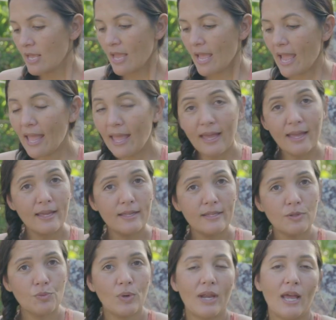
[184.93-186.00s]

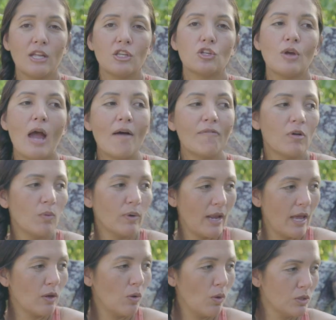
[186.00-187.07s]
And when I travel, when
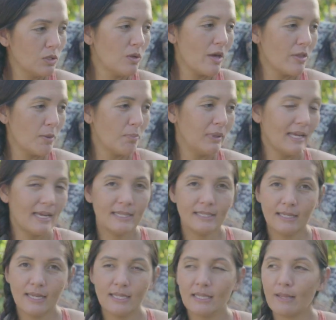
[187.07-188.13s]
I go to other
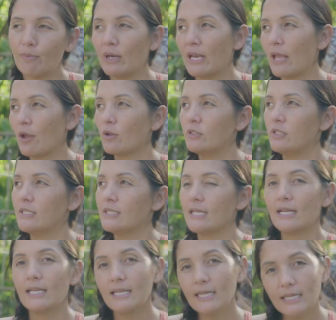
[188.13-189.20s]
places, and when I go to
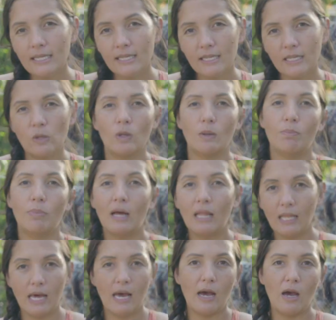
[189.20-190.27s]
Tahiti or
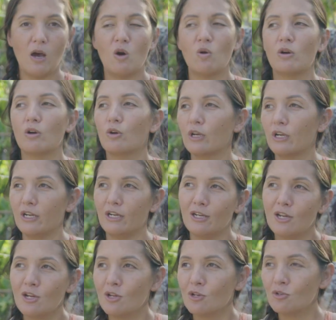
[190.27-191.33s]
Palau or
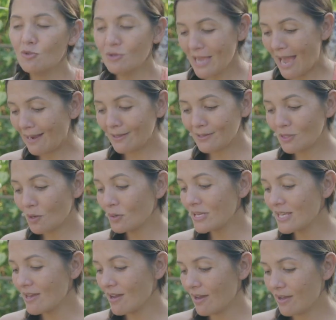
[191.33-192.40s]
New
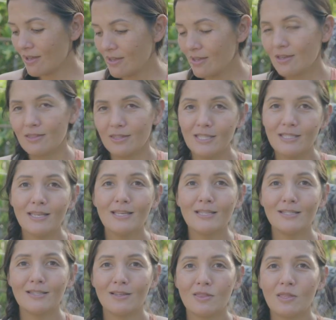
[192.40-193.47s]
Caledonia, this
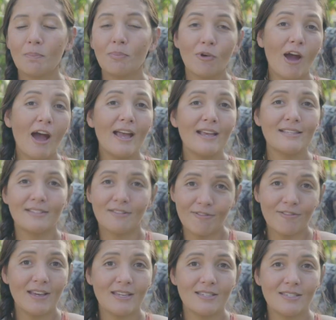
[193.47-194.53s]
is the prized
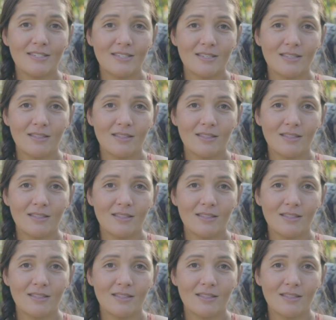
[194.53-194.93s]
fish.